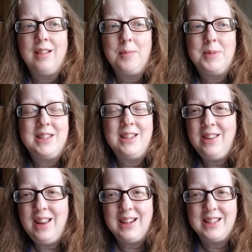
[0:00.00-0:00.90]
I'm
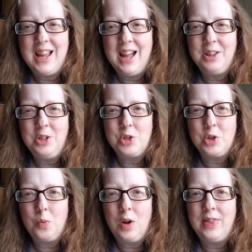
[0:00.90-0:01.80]
still not exactly
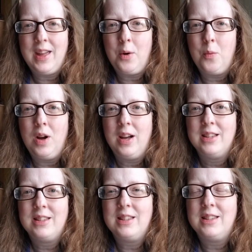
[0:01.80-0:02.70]
sure what that
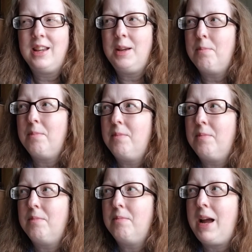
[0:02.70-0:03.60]
was. It
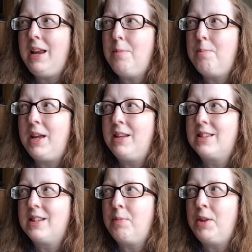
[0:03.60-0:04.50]
might have been
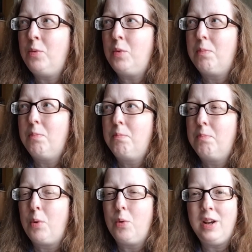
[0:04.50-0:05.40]
something with
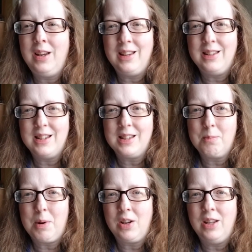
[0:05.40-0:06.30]
boarding and
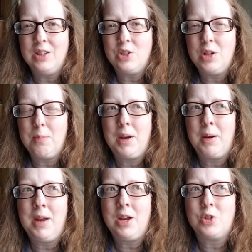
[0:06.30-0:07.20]
disembarking the ship, but
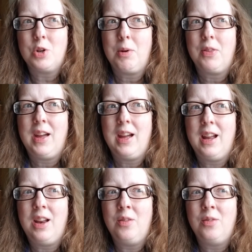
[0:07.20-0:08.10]
I'm not sure about
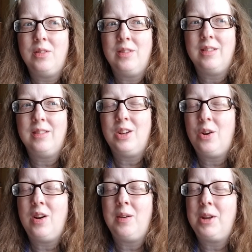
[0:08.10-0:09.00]
that. I'm
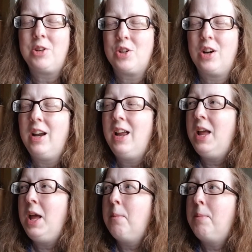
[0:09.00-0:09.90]
not sure.
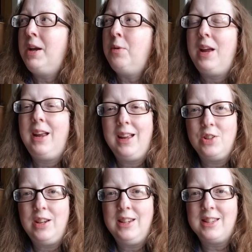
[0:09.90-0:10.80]
But anyway,
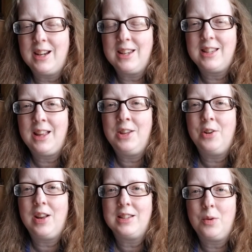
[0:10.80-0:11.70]
he stuck his head in
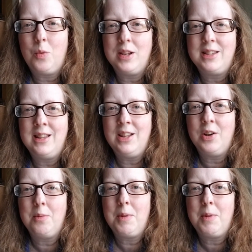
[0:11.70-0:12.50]
there and I said, "What's in there?"